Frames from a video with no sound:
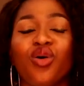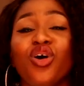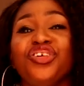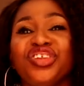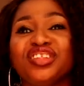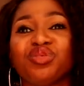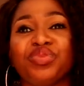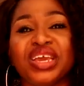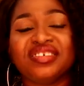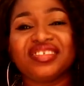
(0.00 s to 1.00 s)
All you need to
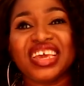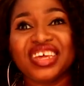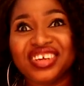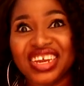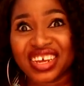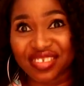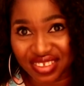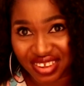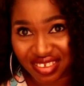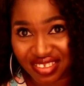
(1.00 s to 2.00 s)
pay is eight Ghana
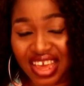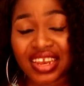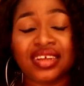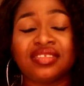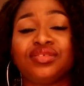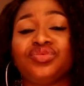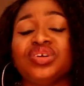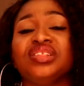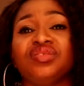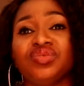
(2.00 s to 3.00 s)
cedis at, at
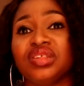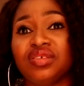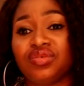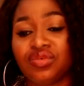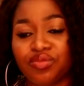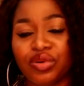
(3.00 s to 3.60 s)
twenty twenty-two.